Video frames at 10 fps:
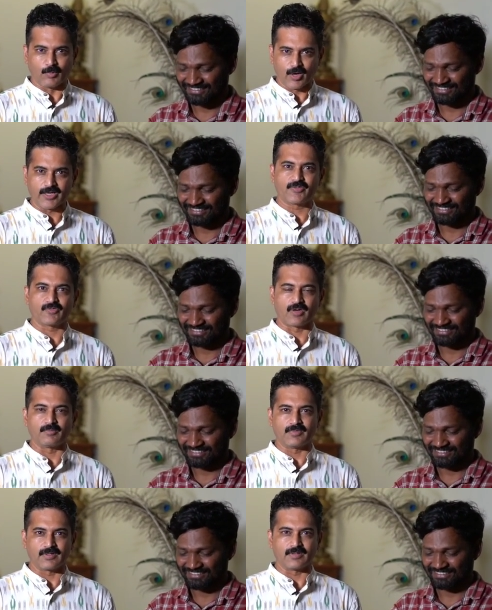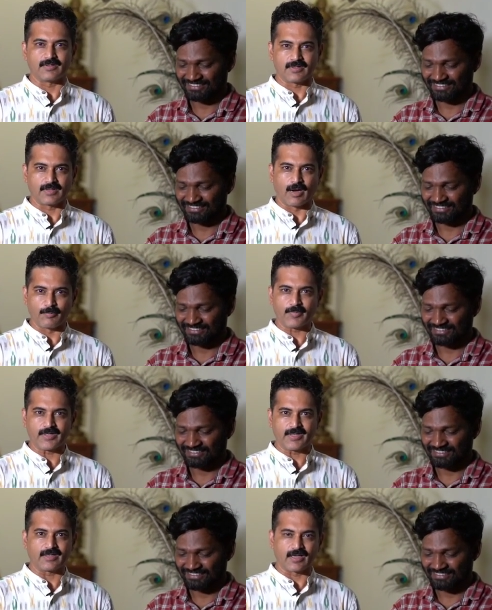Speaker 1: boys from
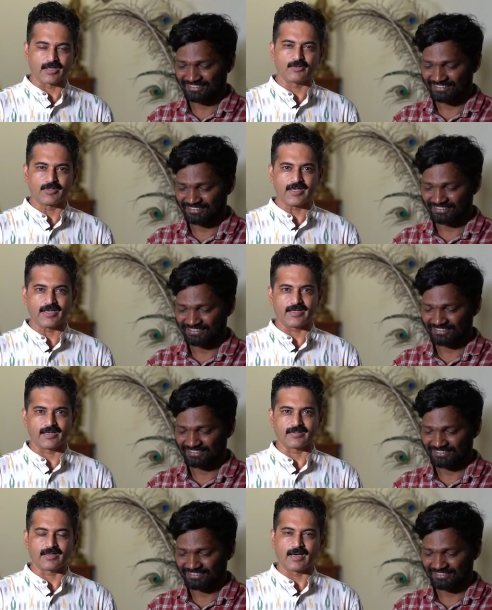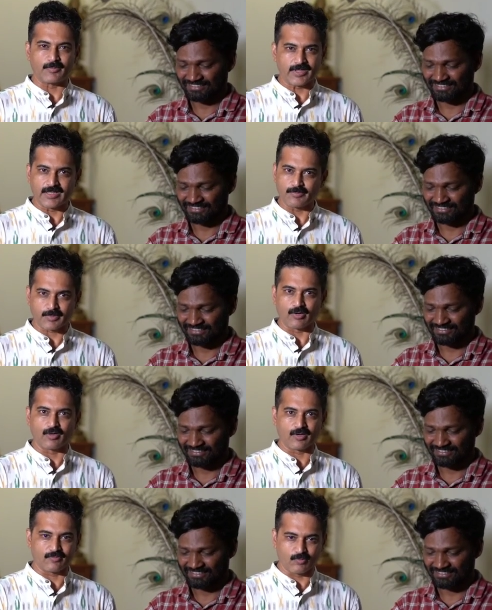Hampi and Anagundi area. I'm really
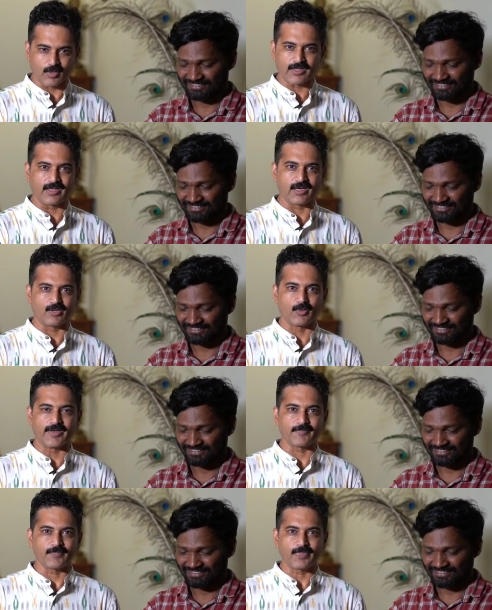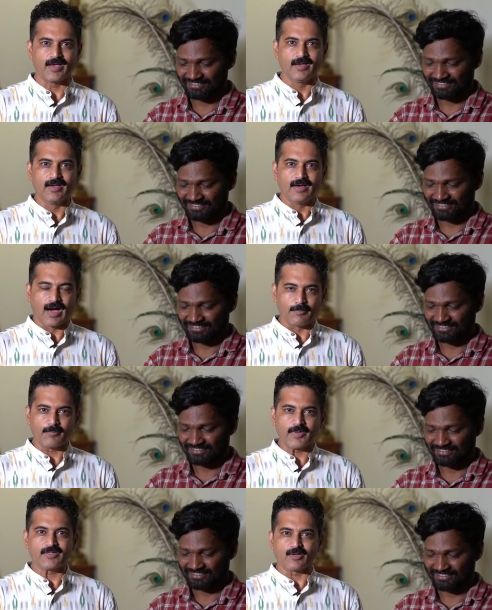proud of what they are doing.
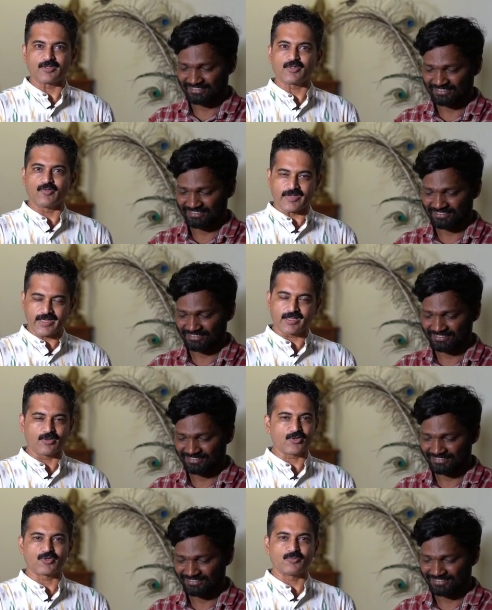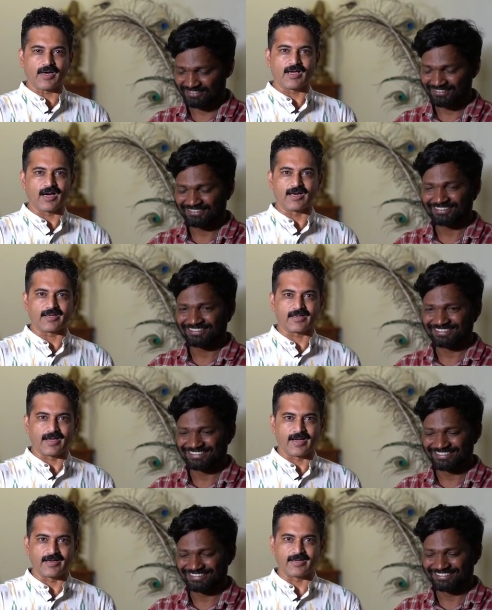Hampi is also very close to my heart,
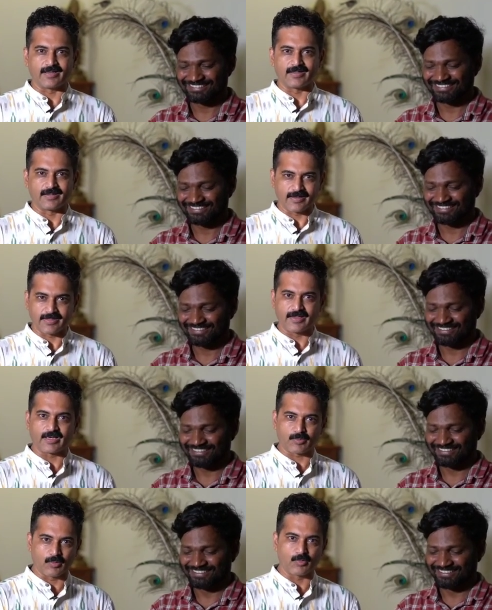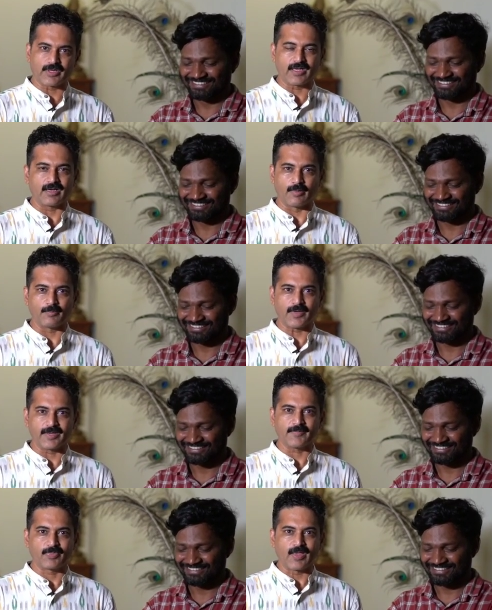and they are promoting Hampi.
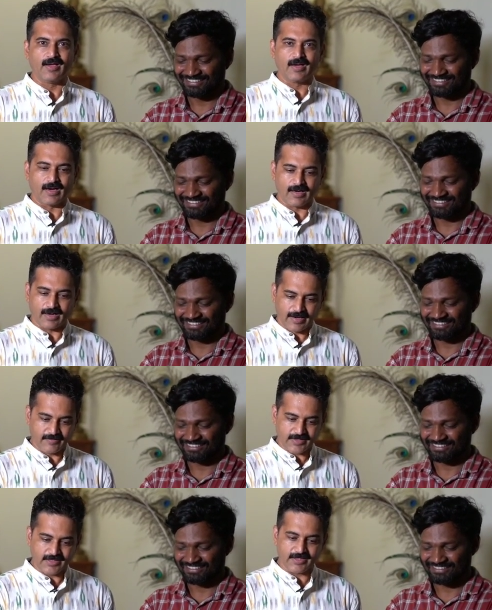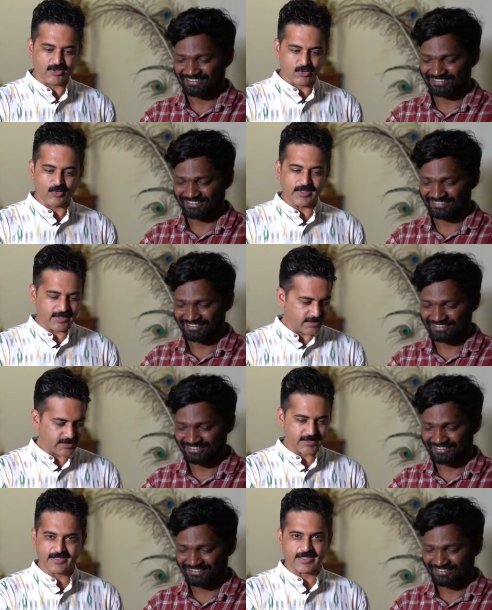I've seen the story. He
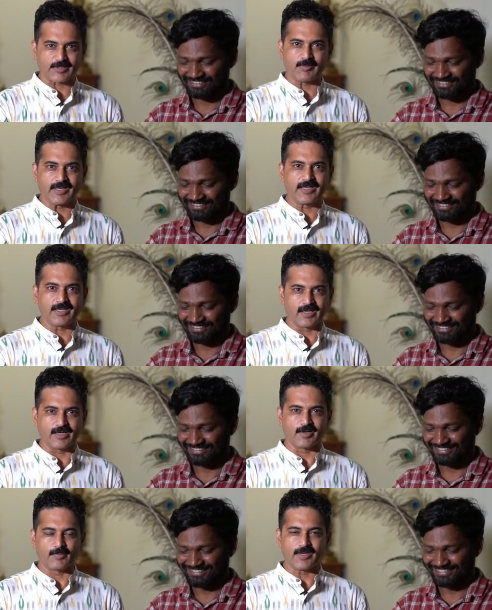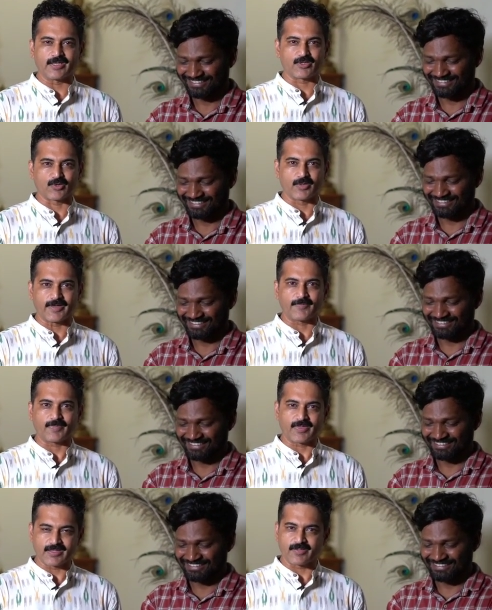just explained me the story.
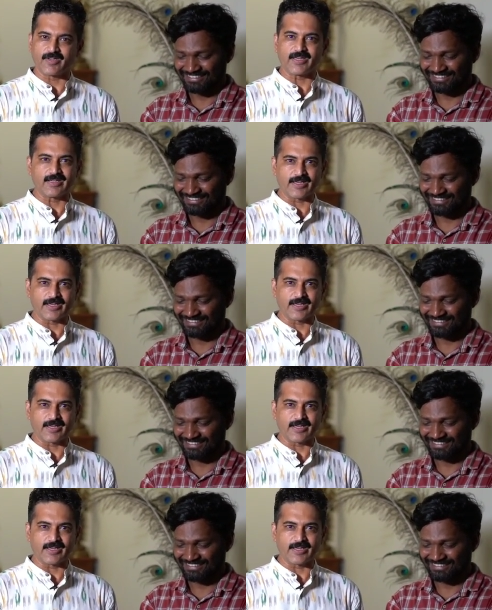It's a very